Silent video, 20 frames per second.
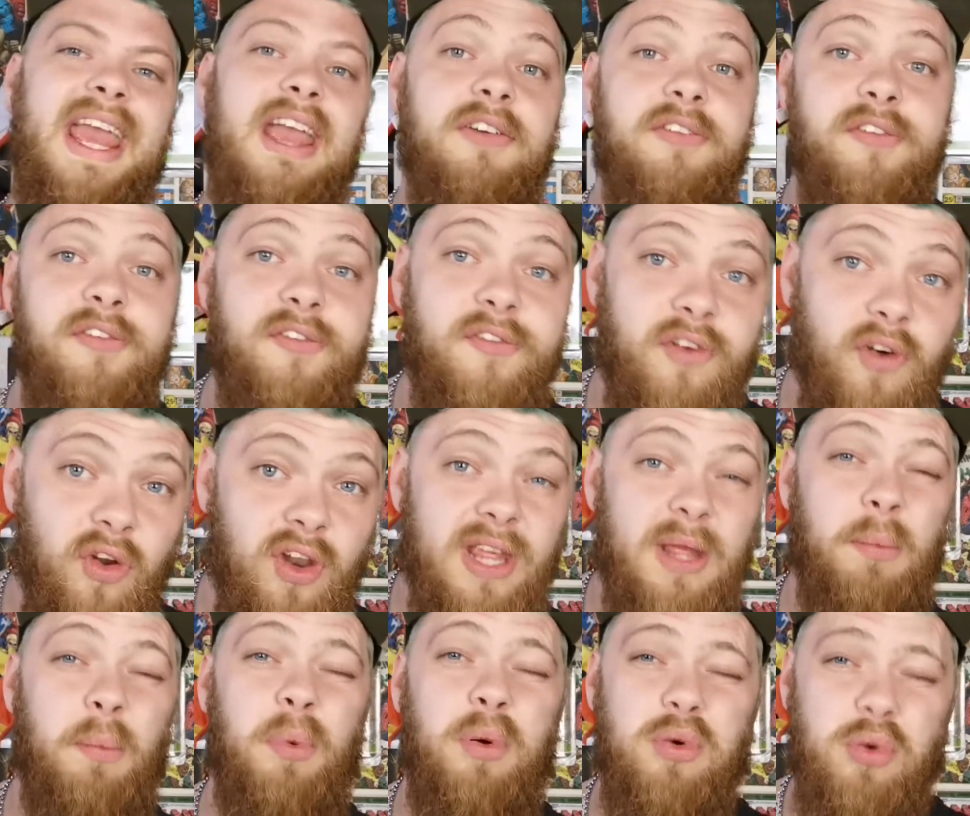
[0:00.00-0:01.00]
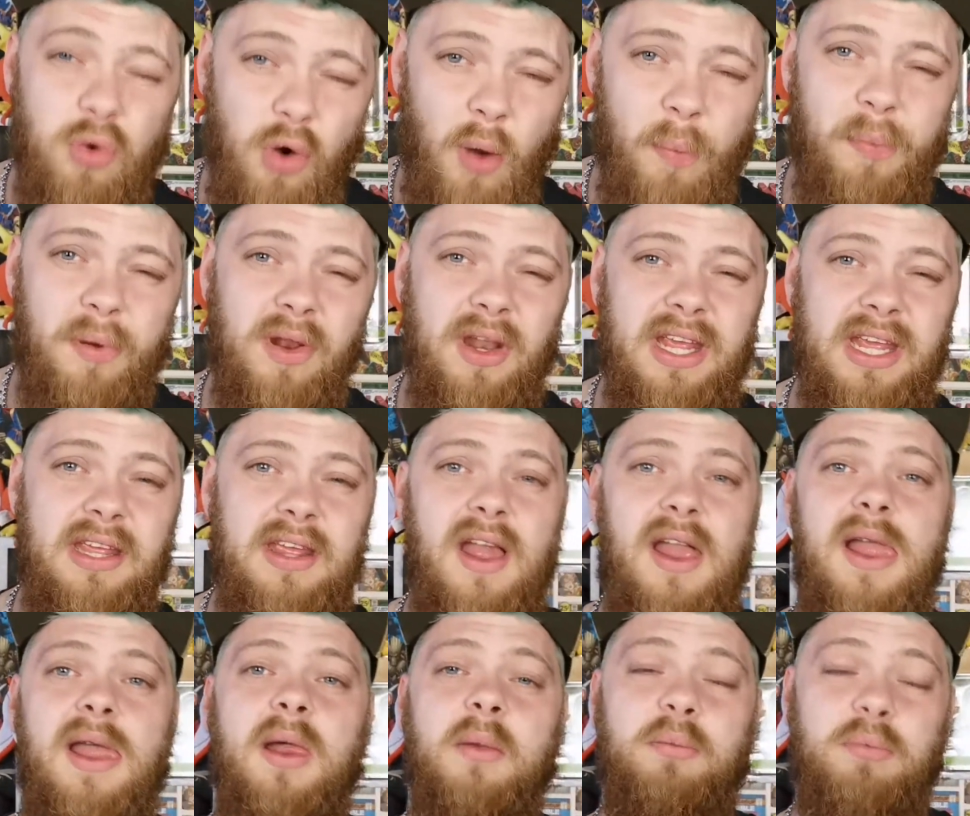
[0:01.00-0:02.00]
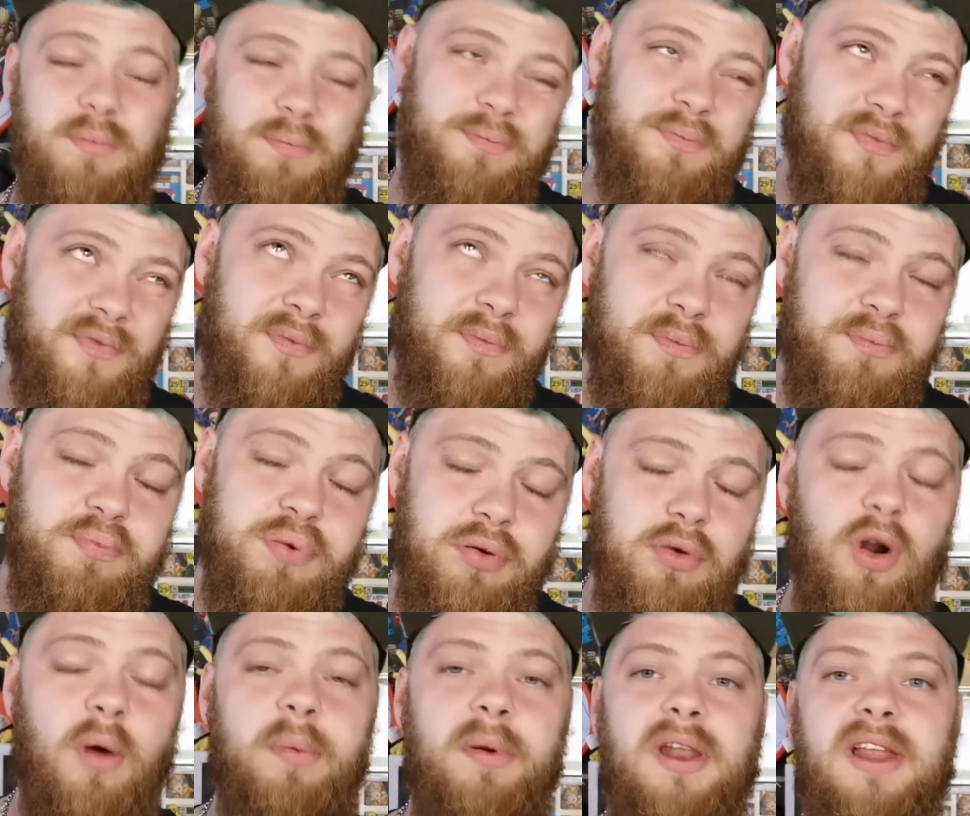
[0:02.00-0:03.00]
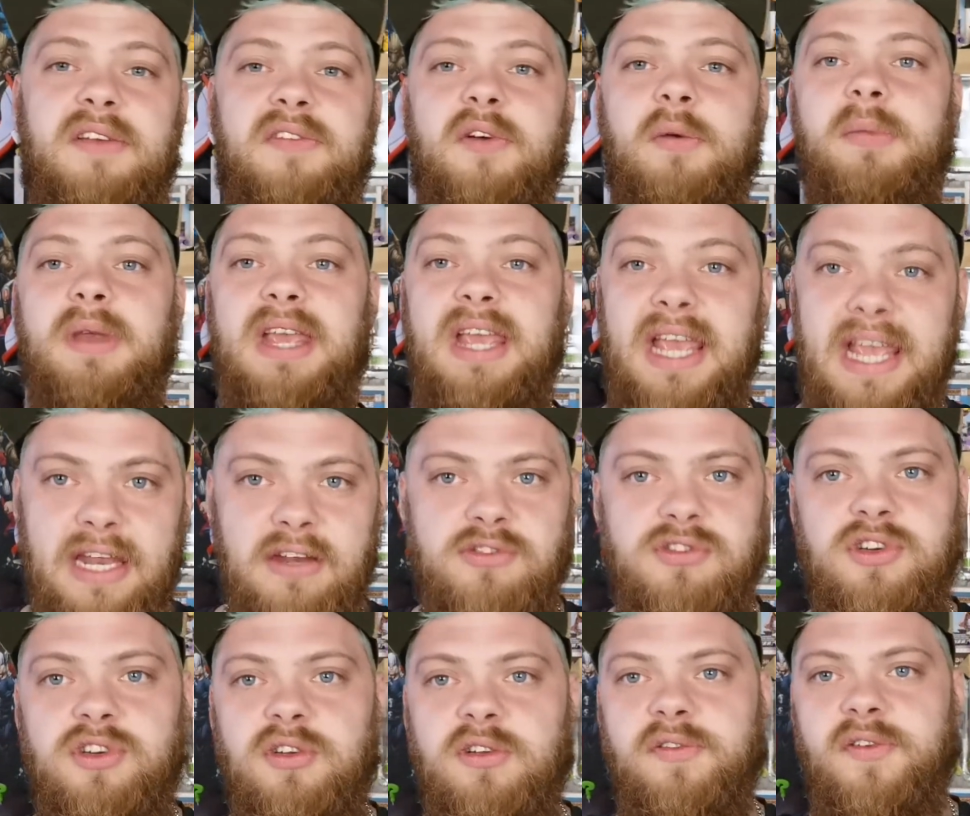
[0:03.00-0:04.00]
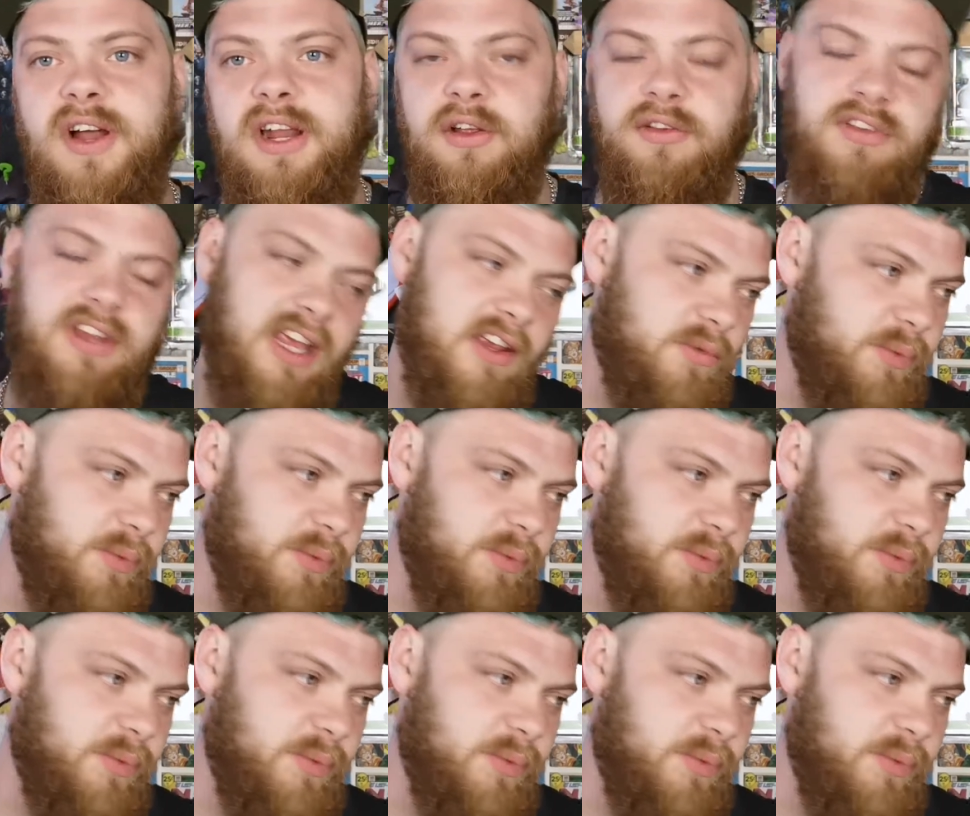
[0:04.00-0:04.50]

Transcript: It fully, properly for me, introduced Thanos.